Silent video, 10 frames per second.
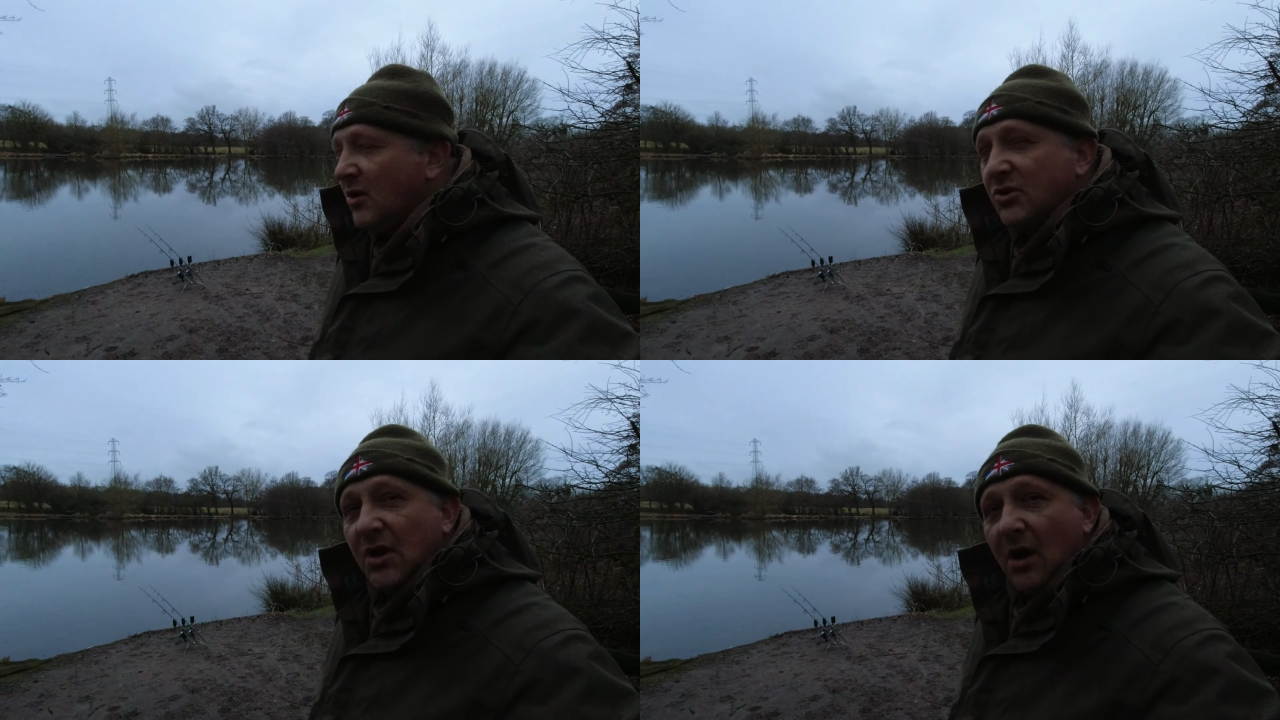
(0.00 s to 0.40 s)

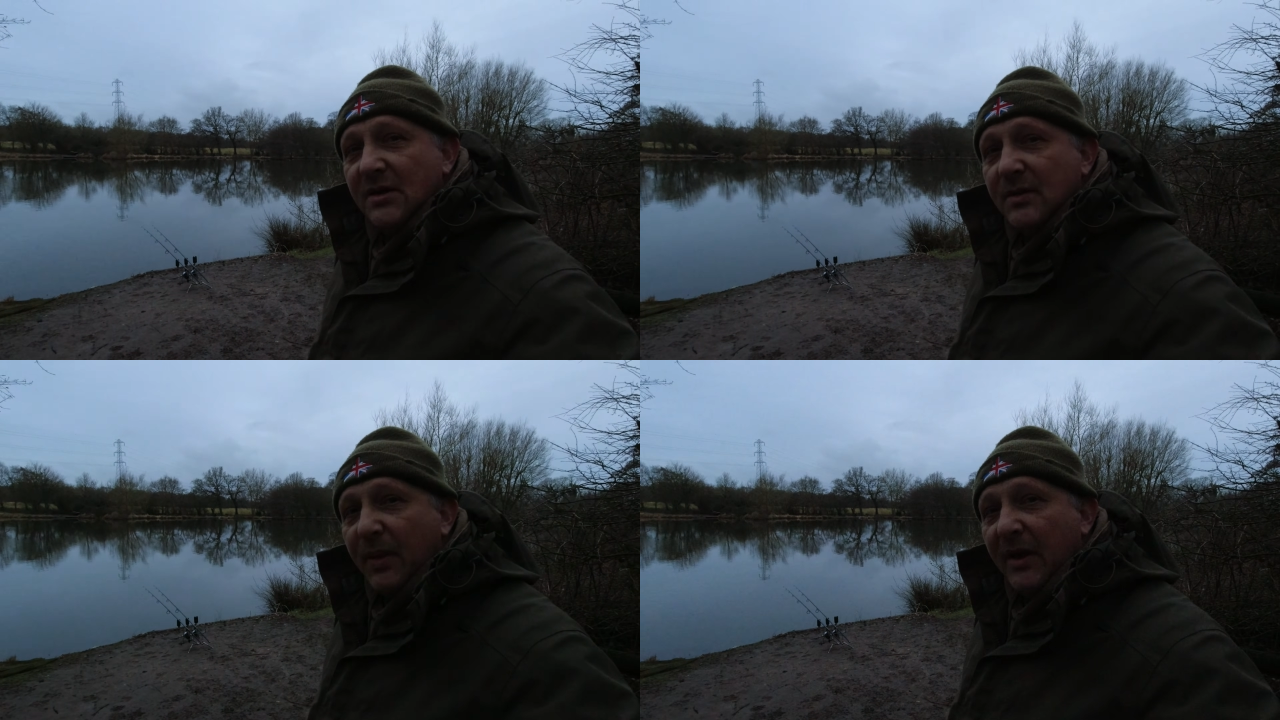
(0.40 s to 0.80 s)

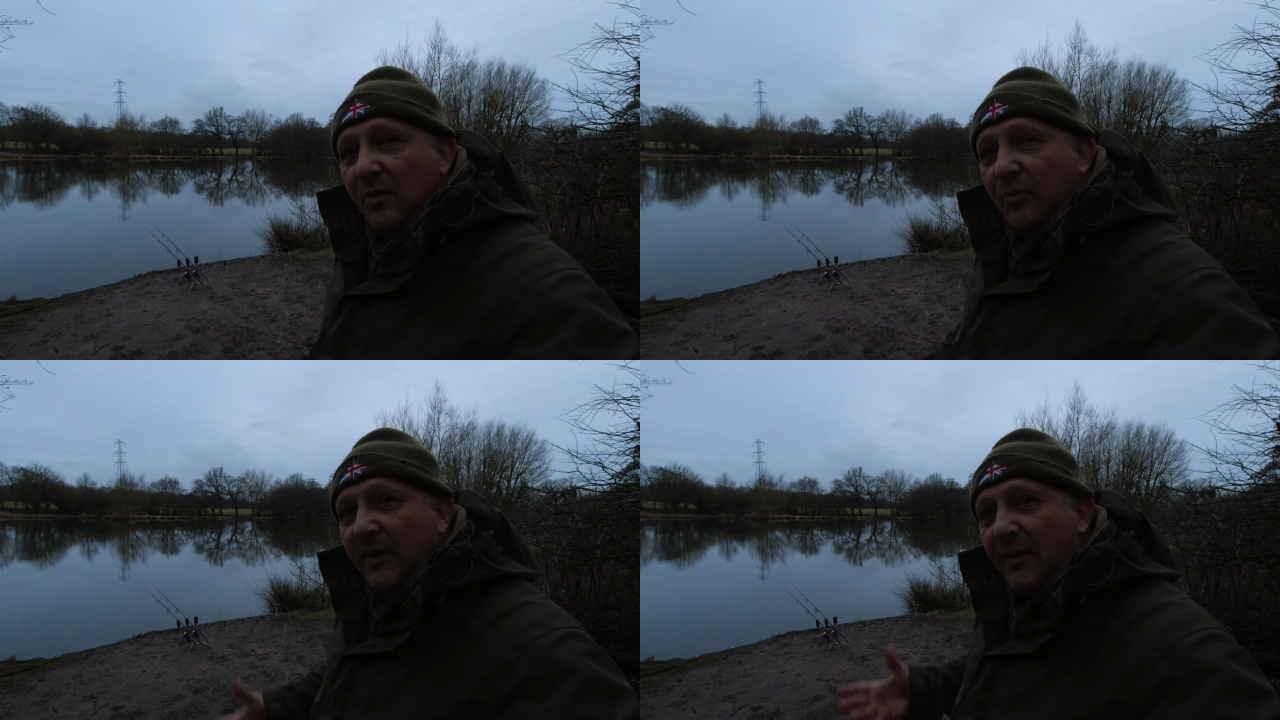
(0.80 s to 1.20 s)
starting to pick
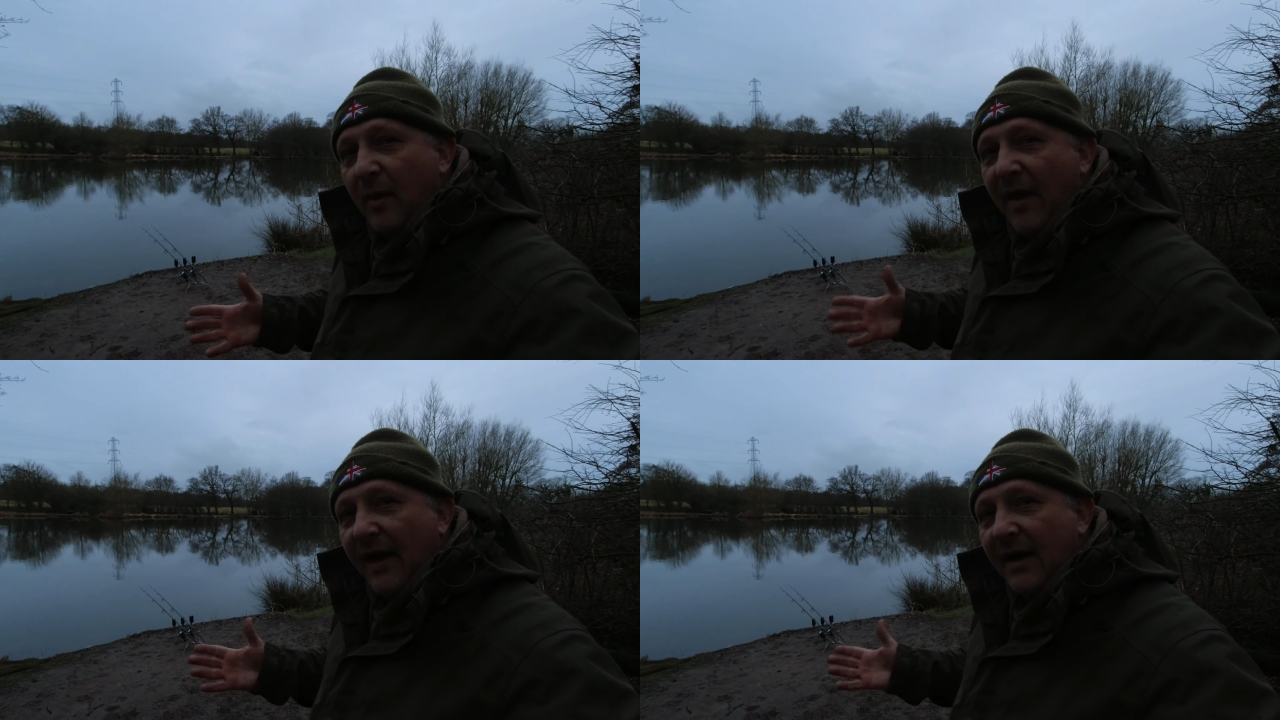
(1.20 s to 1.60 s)
up with the
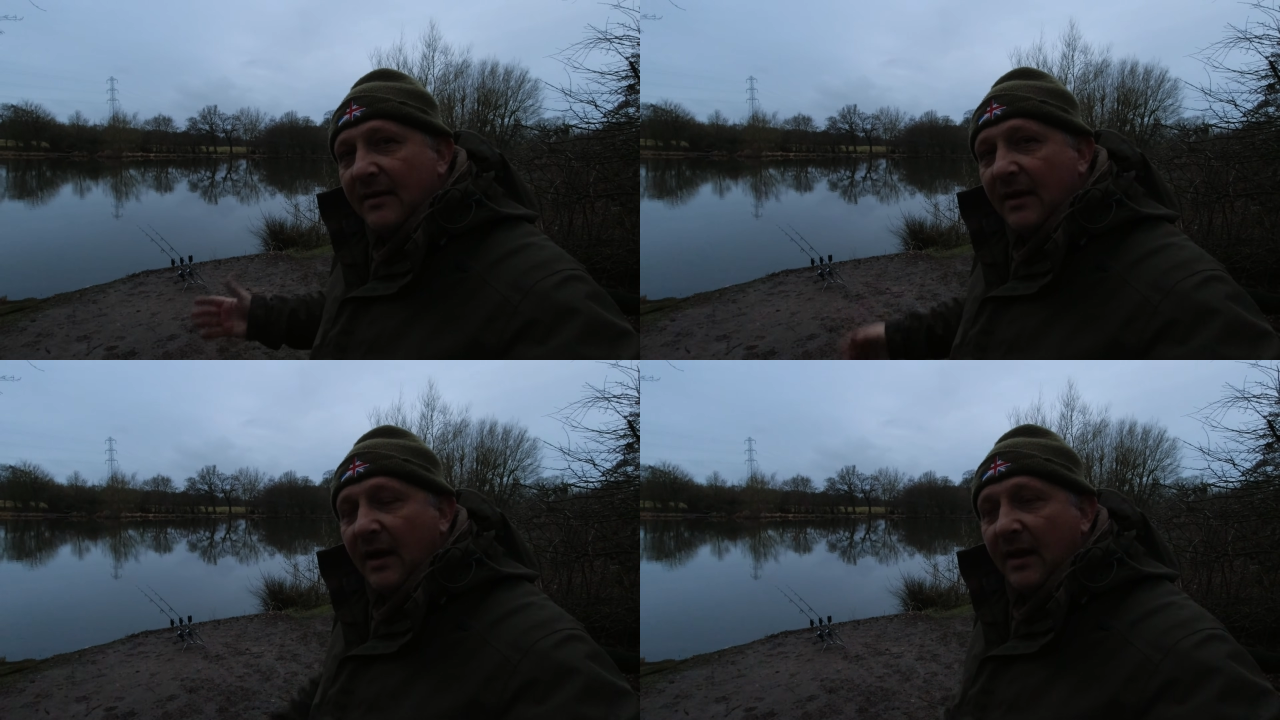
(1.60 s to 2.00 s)
weather,
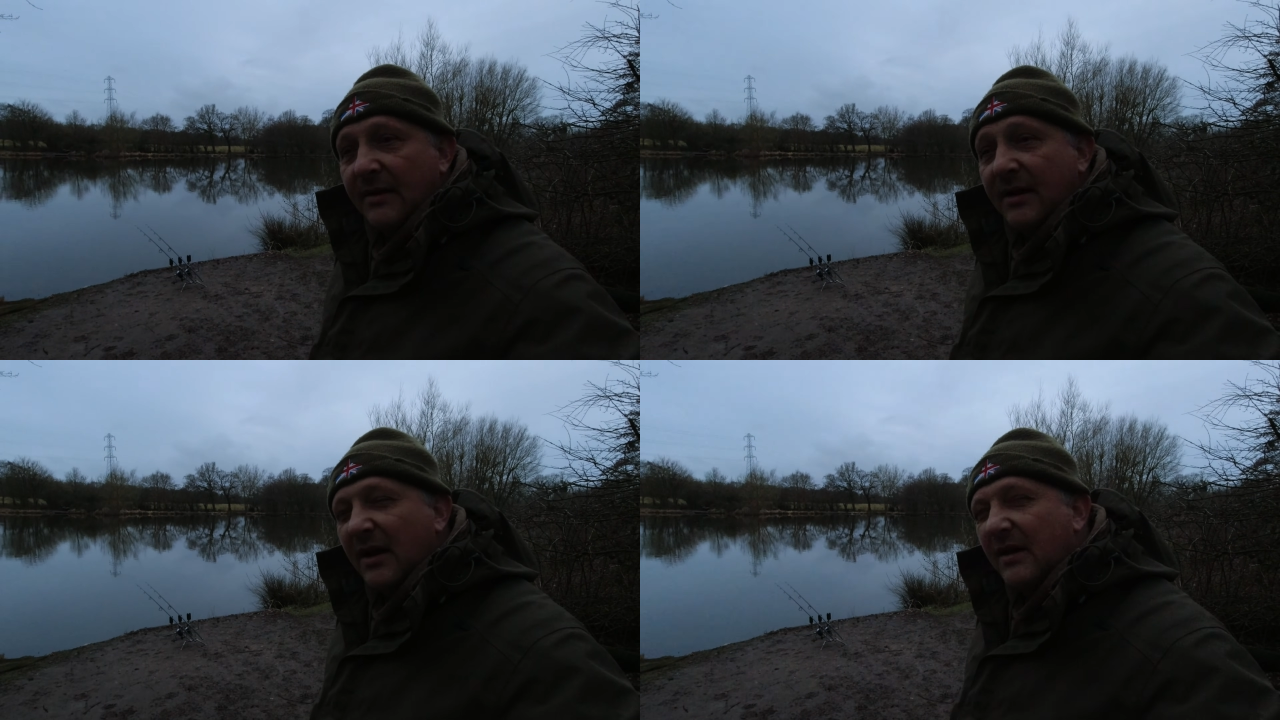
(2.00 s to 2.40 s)

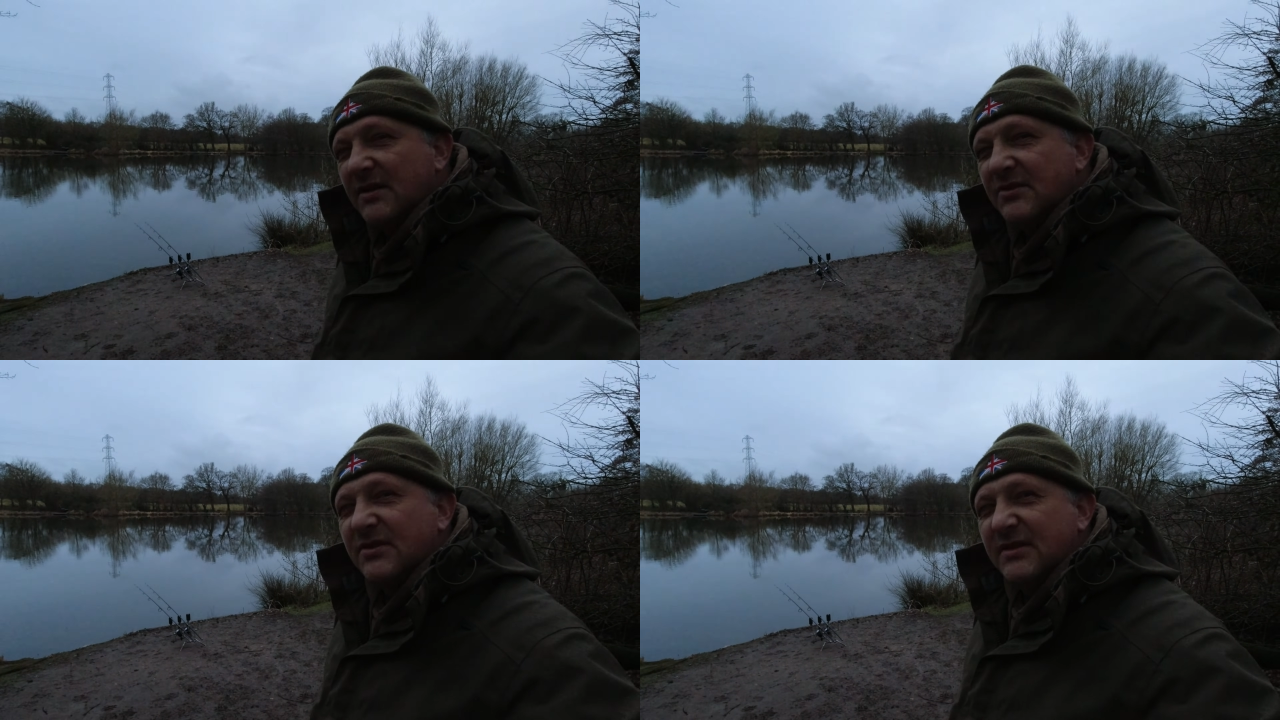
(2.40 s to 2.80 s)
and it's,